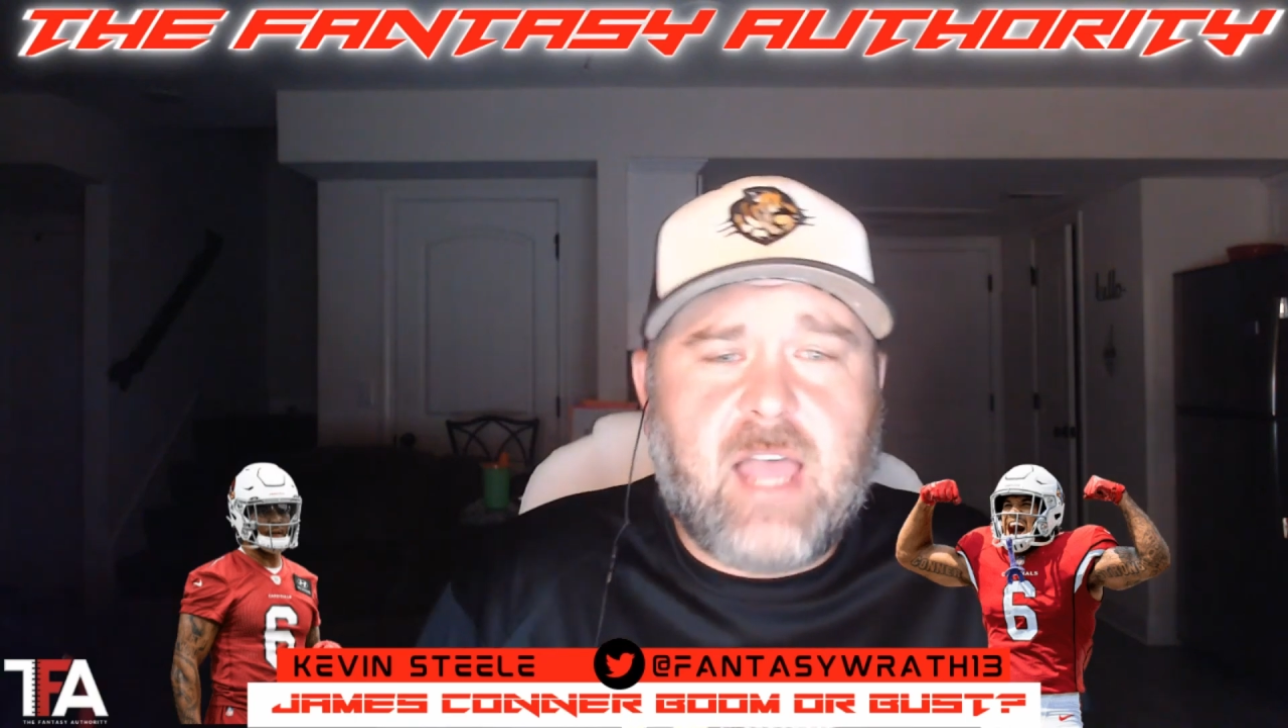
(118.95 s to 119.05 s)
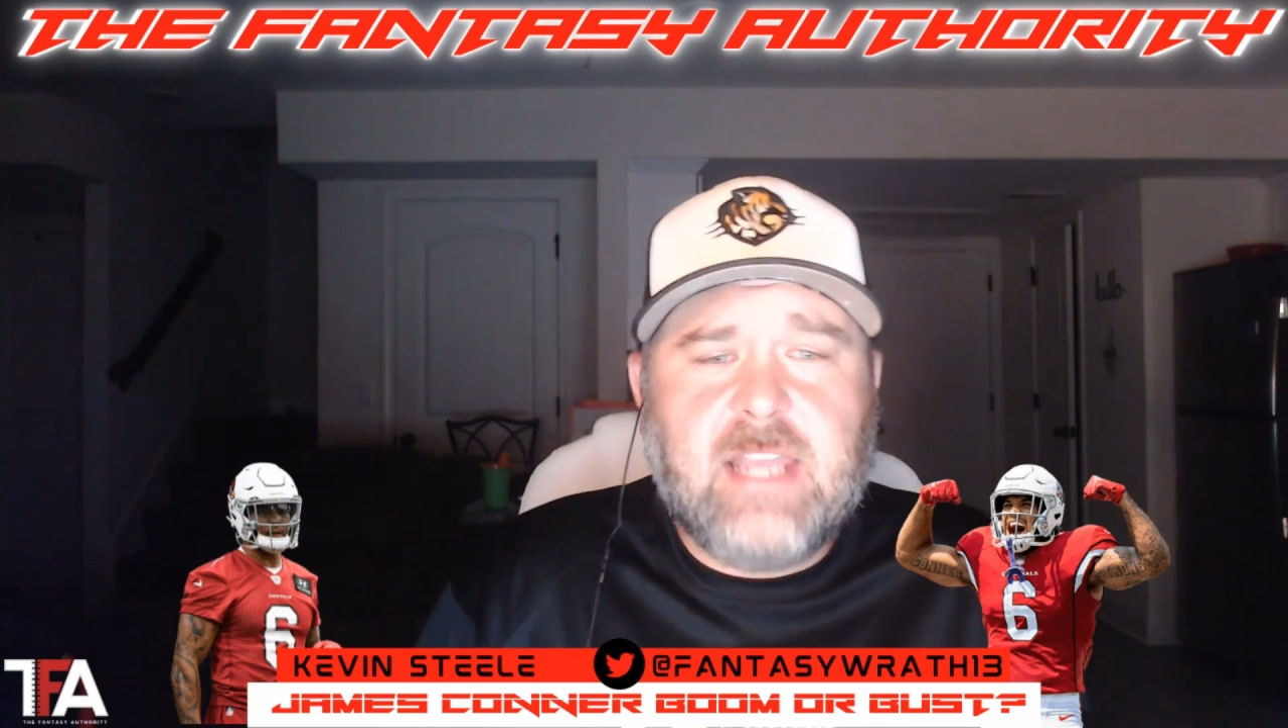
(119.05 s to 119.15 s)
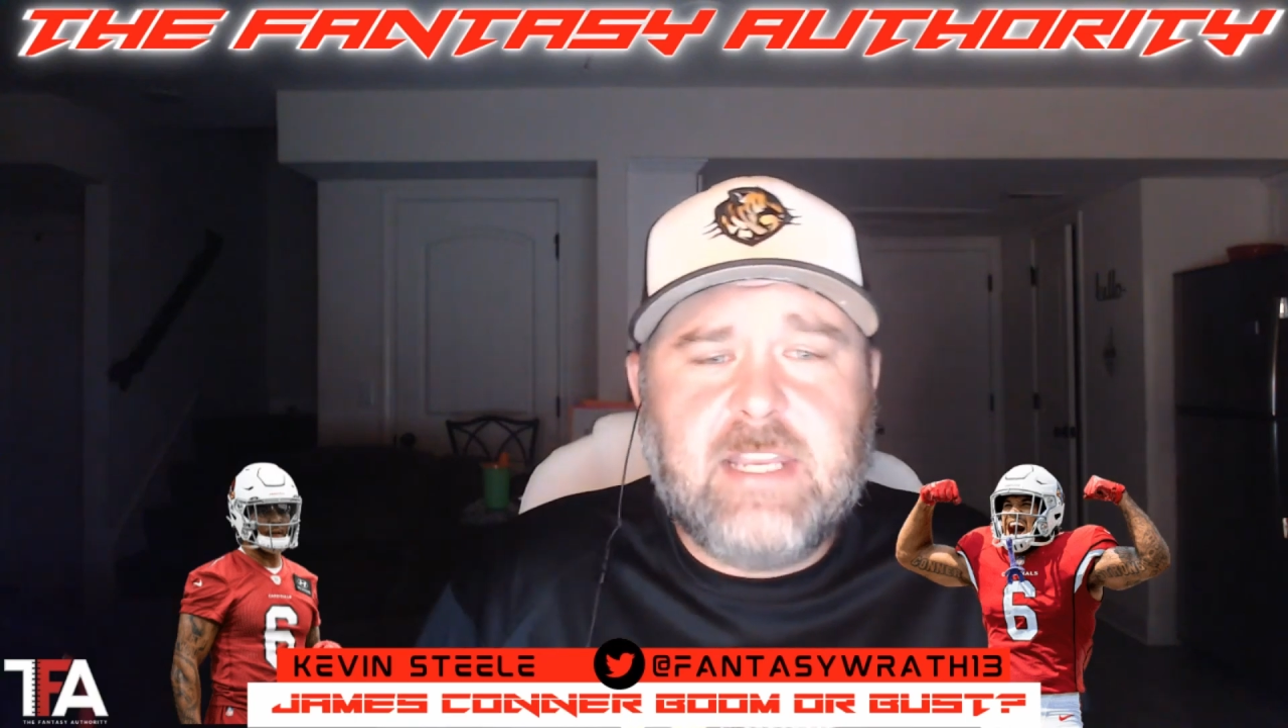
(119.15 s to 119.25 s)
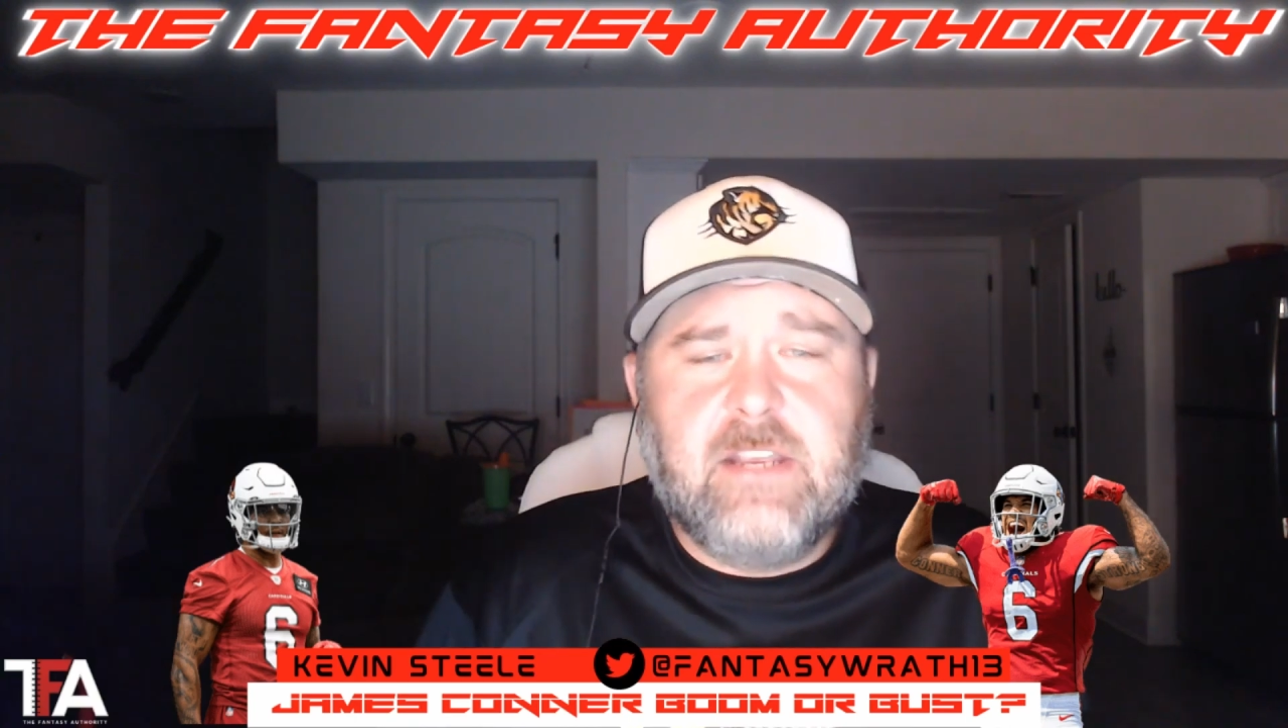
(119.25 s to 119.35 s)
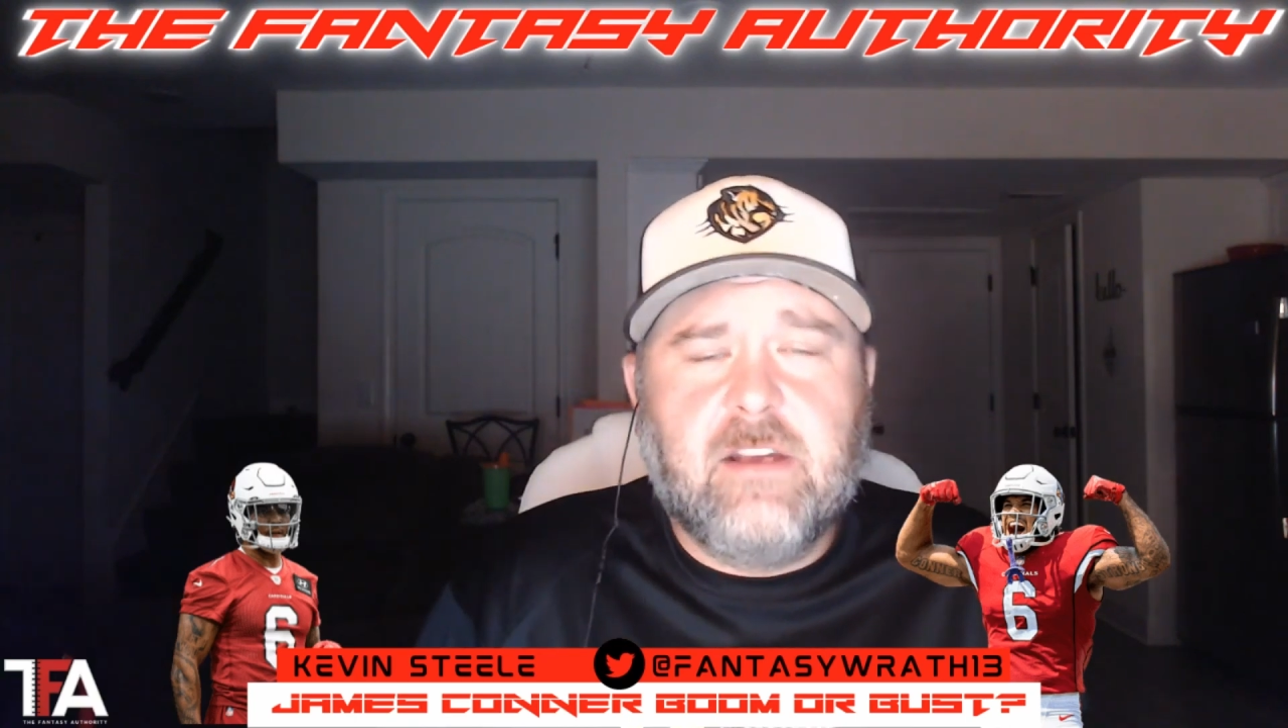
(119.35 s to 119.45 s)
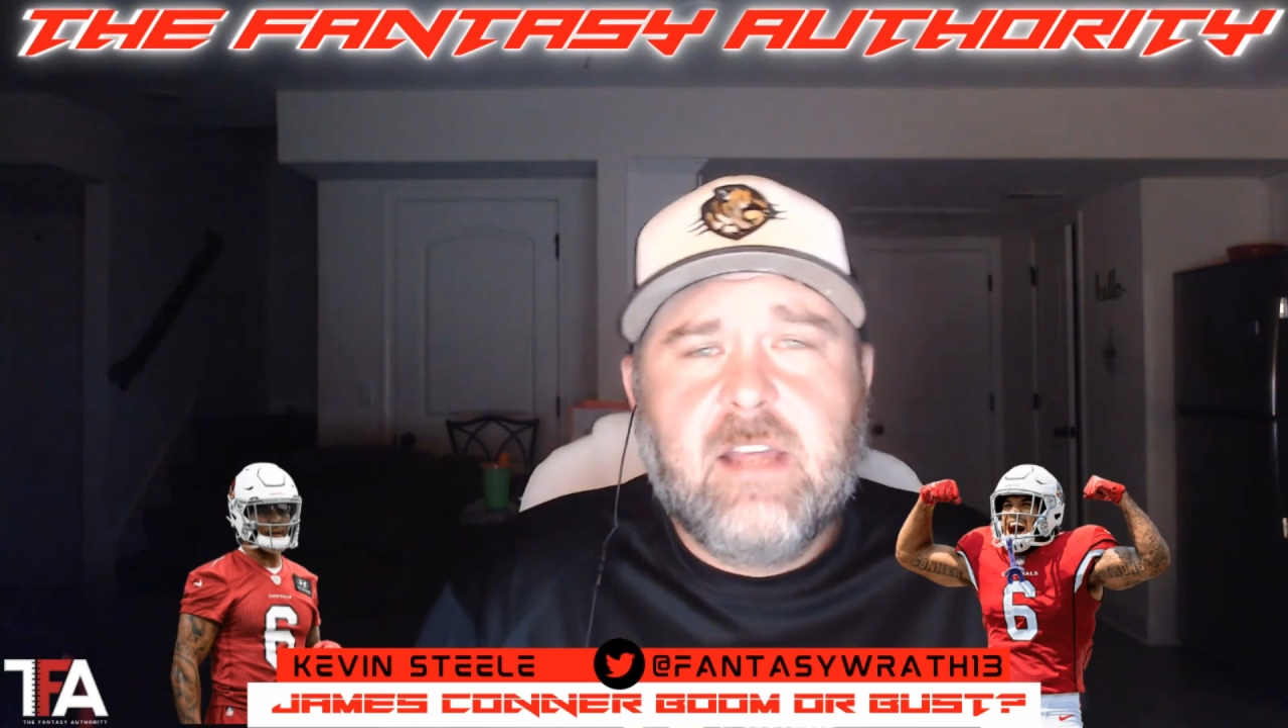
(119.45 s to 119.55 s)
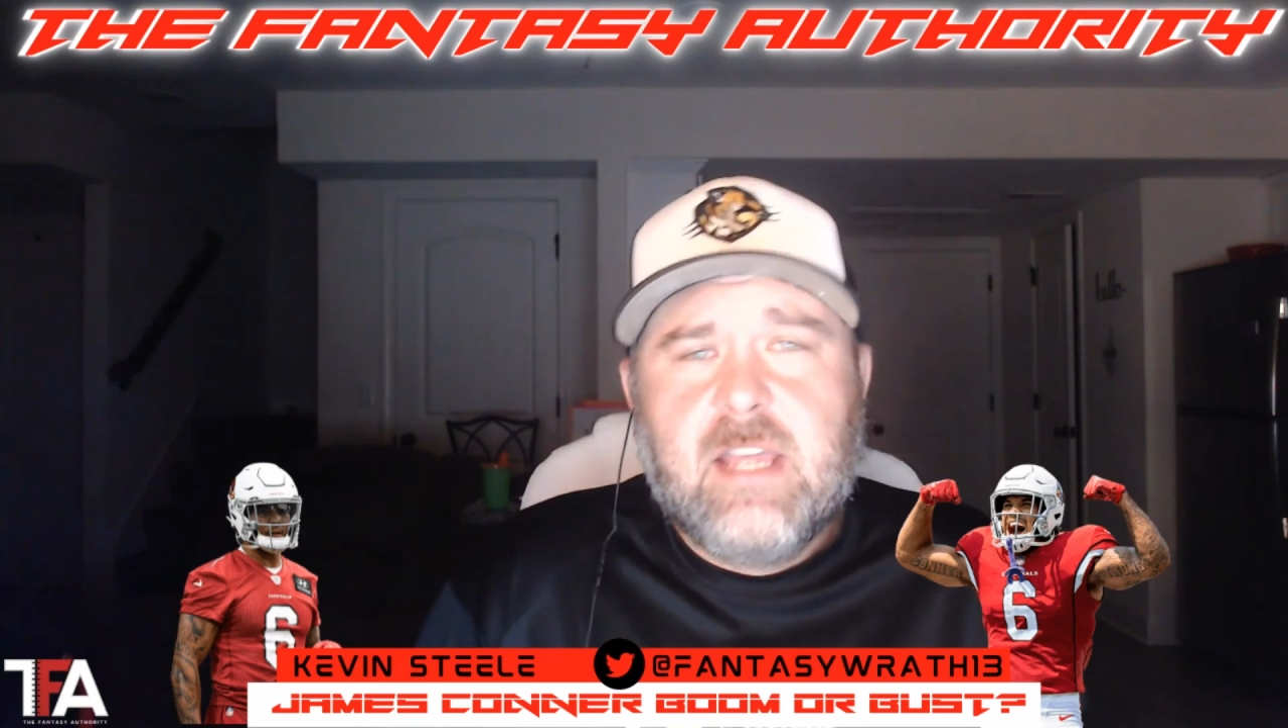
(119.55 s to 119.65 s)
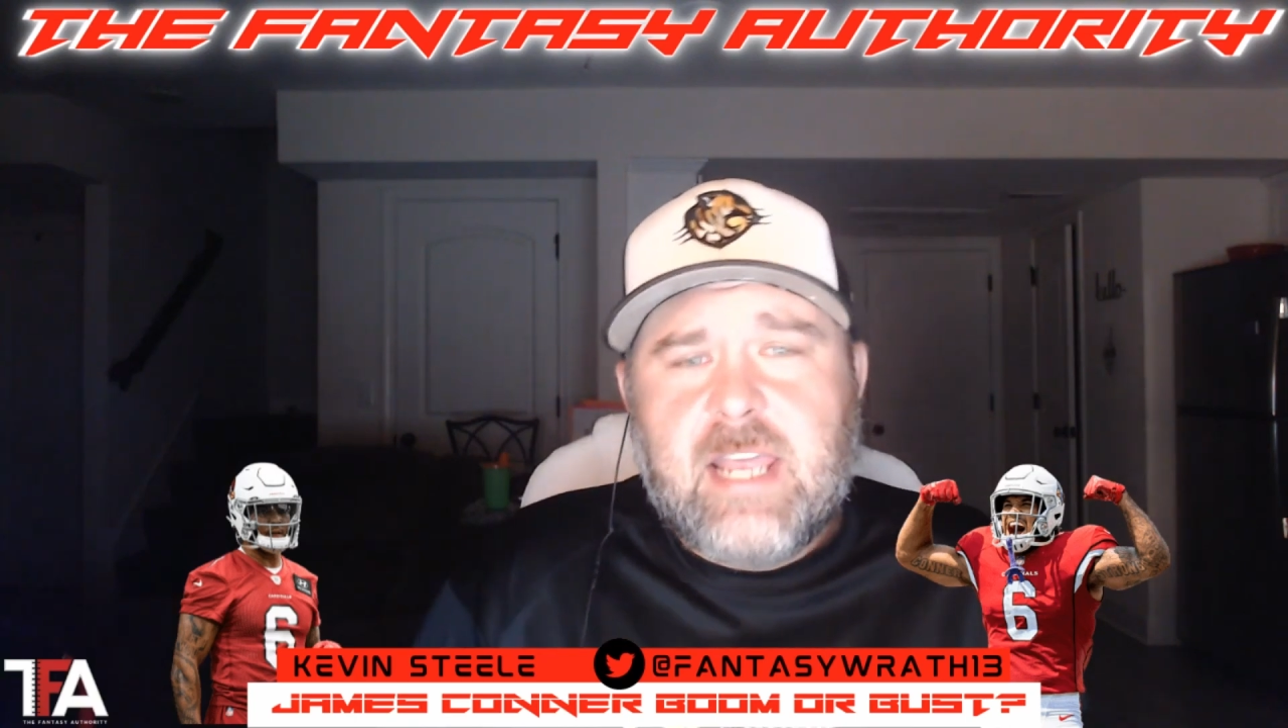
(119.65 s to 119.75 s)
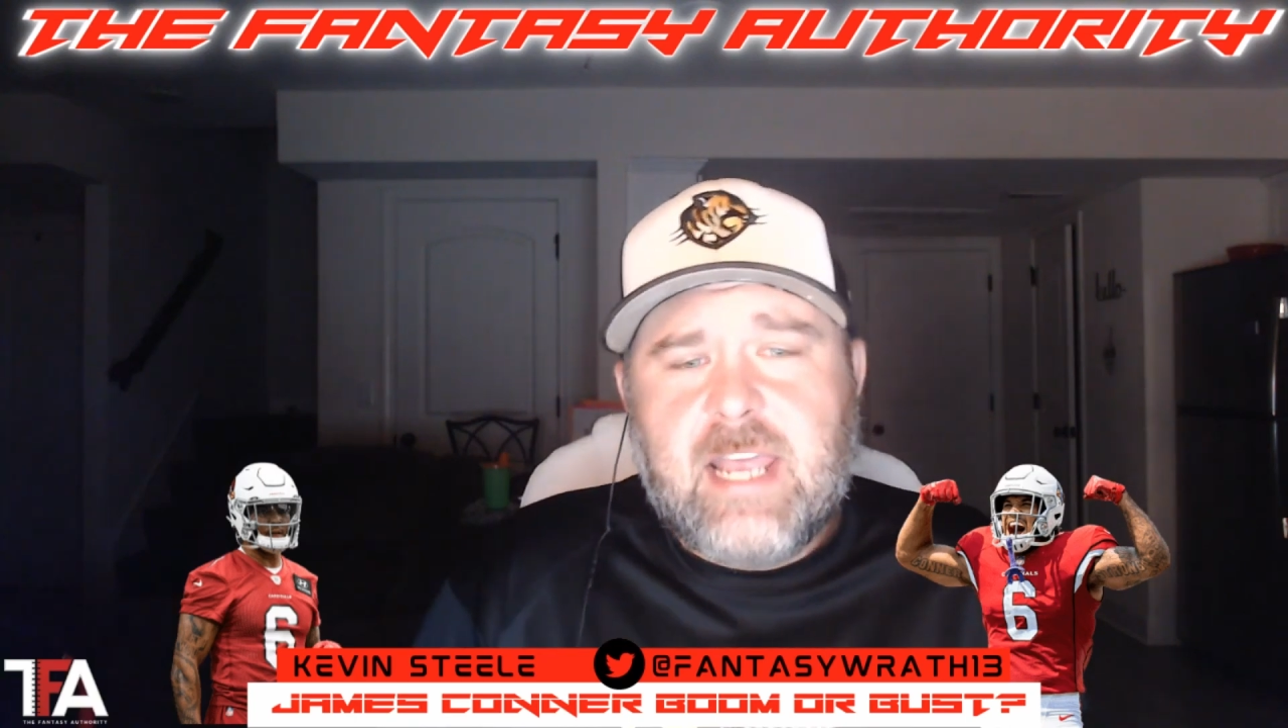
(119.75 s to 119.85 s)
line here